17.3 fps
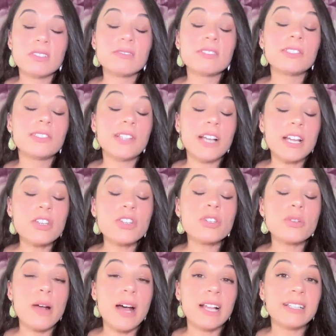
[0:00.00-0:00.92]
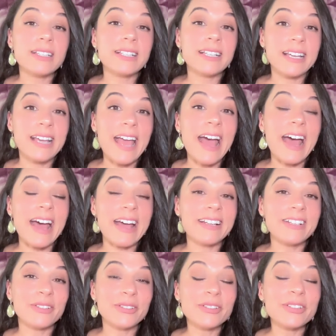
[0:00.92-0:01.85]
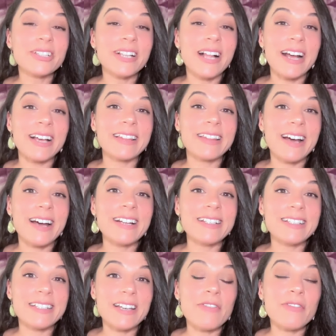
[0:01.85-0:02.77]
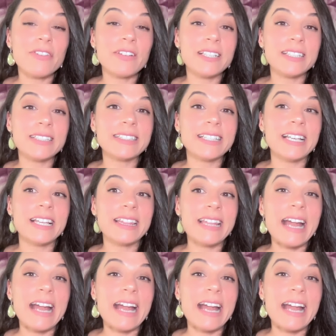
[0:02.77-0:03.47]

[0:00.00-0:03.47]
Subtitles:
Sensuality can look like that, definitely.